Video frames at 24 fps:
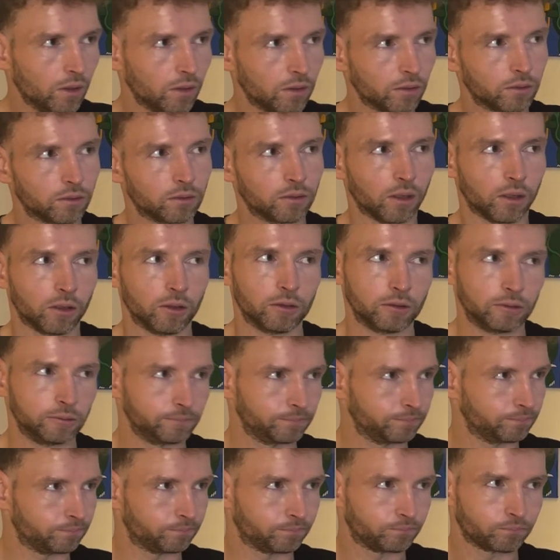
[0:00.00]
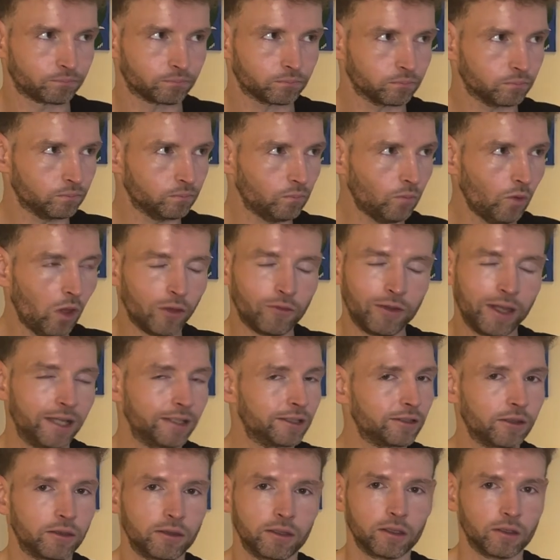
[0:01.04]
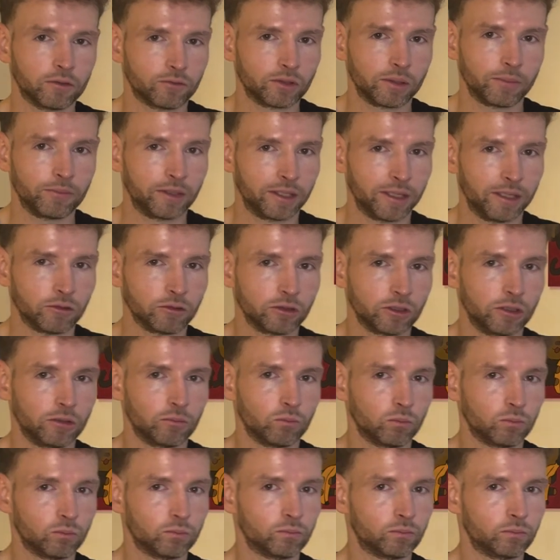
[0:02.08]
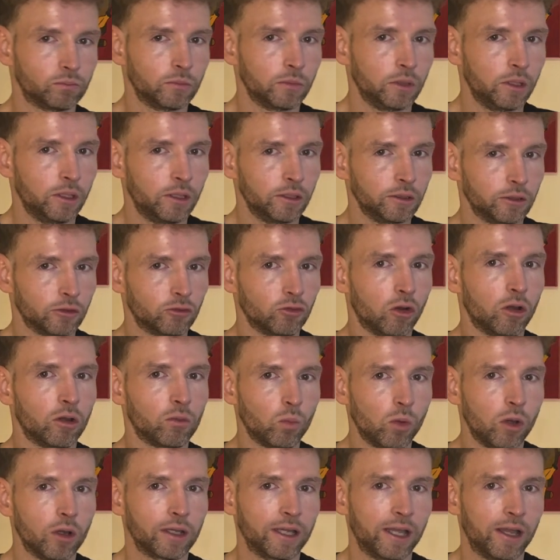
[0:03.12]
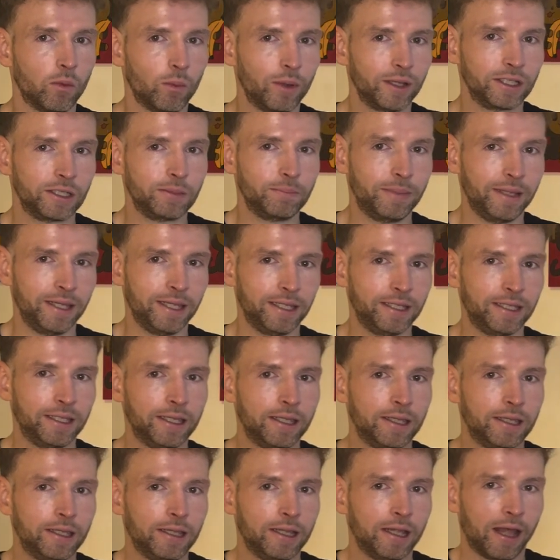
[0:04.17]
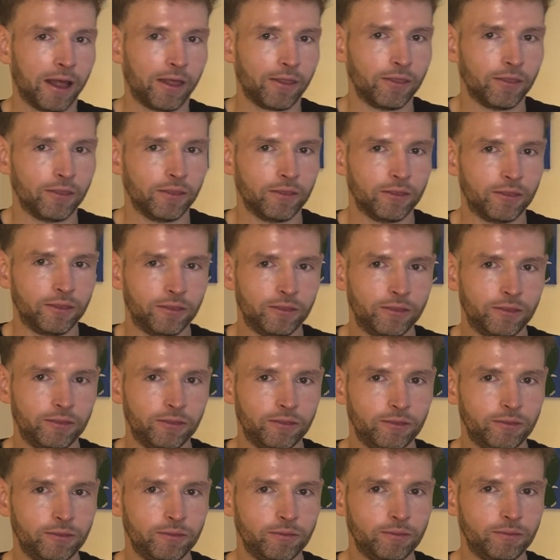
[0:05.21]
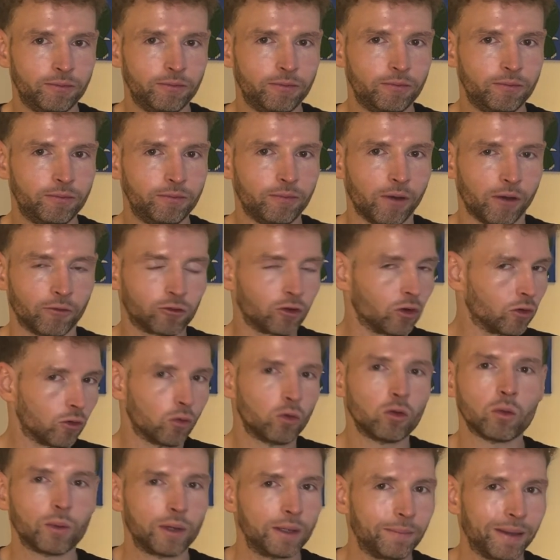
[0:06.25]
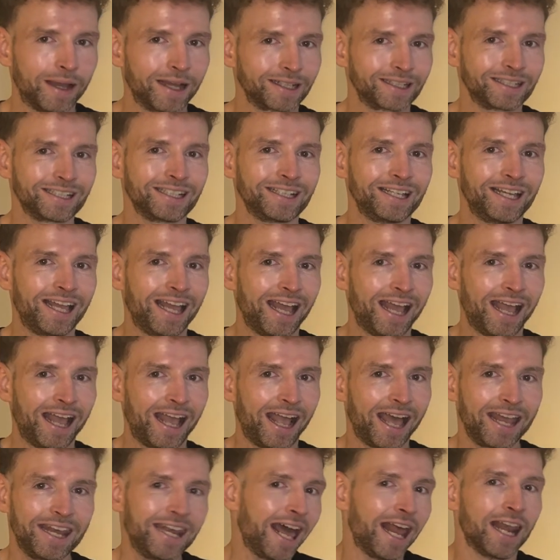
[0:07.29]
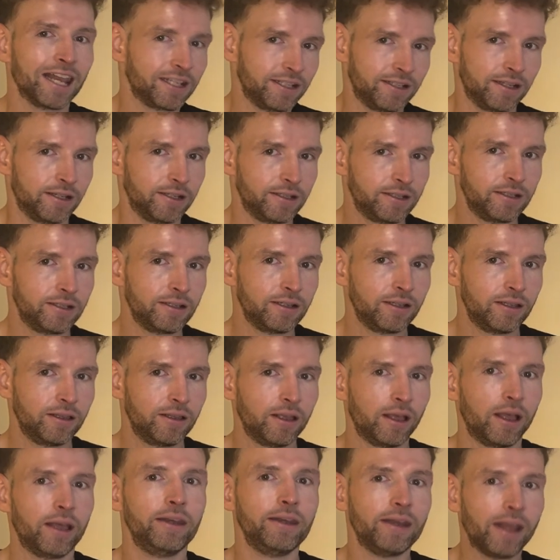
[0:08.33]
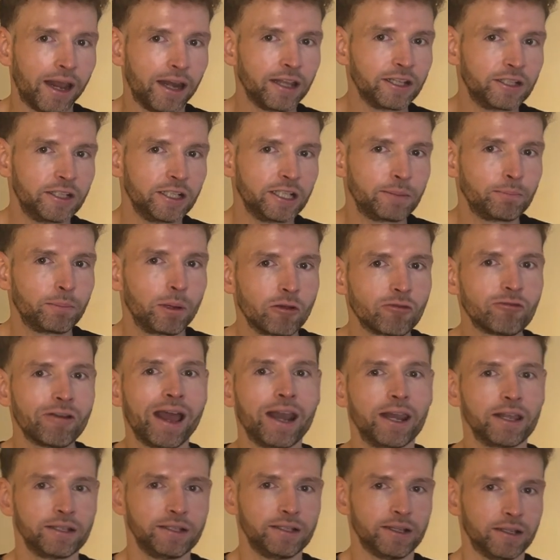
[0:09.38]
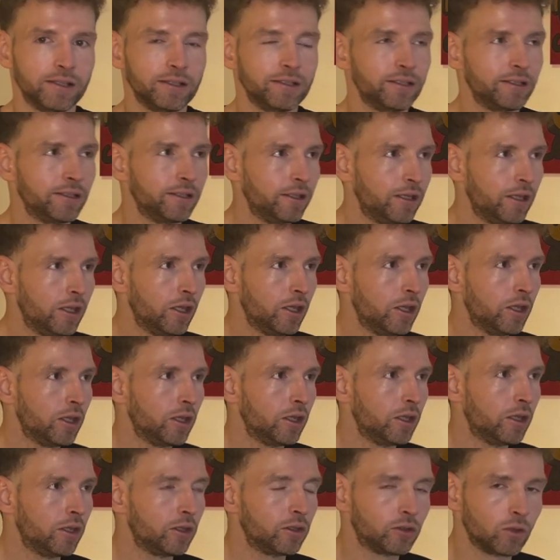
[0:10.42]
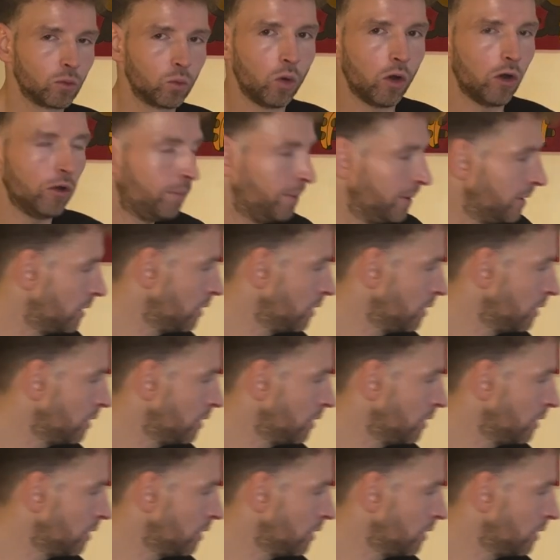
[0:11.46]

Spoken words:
So I've had to think of something else to try and work out where to be, and I've gone all the way back to analysis paralysis. So what I've been